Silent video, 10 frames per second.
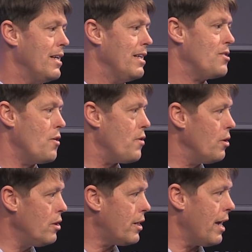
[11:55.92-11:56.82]
So if you
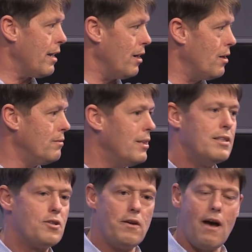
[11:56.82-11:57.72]
look at,
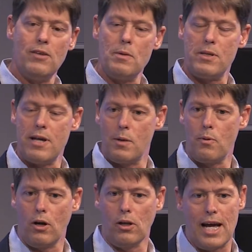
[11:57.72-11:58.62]
so you have a lipid
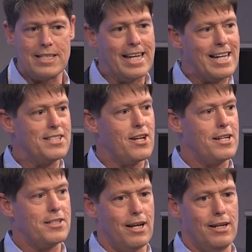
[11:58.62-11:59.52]
nanoparticle, it has to get inside a
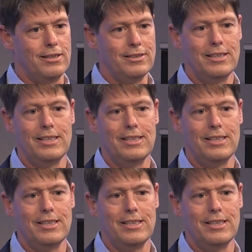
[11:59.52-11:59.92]
cell.